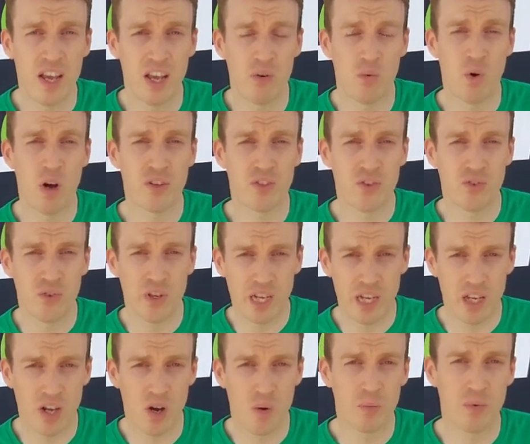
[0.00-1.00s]
It wasn't
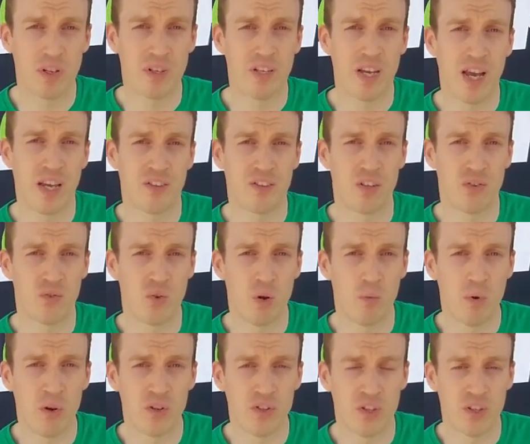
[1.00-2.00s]
really up to task and
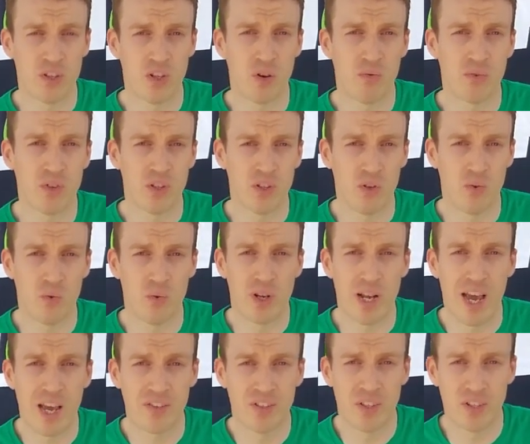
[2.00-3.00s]
robust enough to
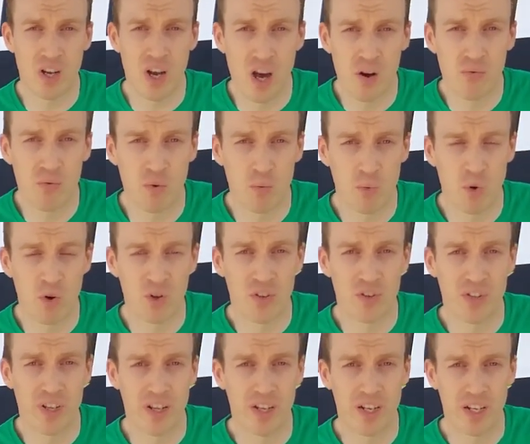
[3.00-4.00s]
last in off-road
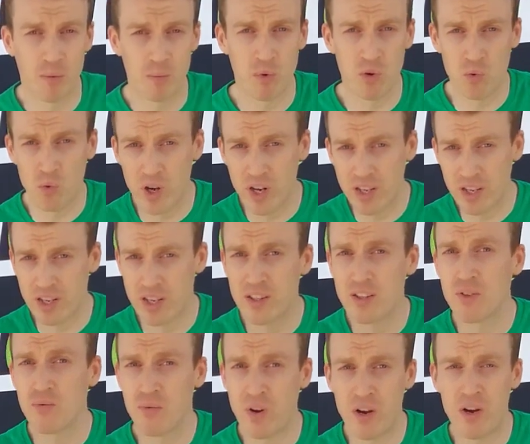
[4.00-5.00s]
motorcycling, but while it is
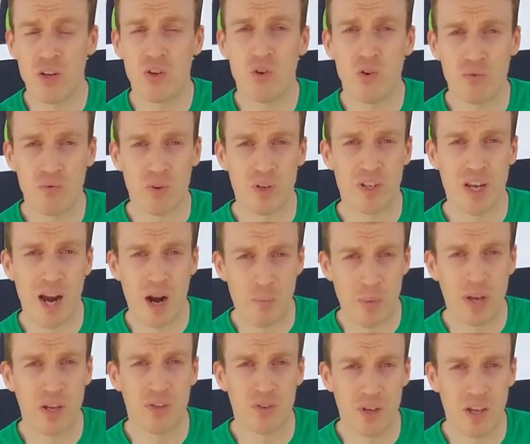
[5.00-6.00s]
very good for
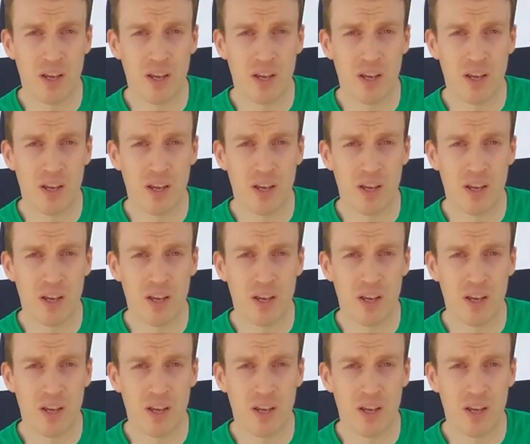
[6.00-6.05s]
tarmac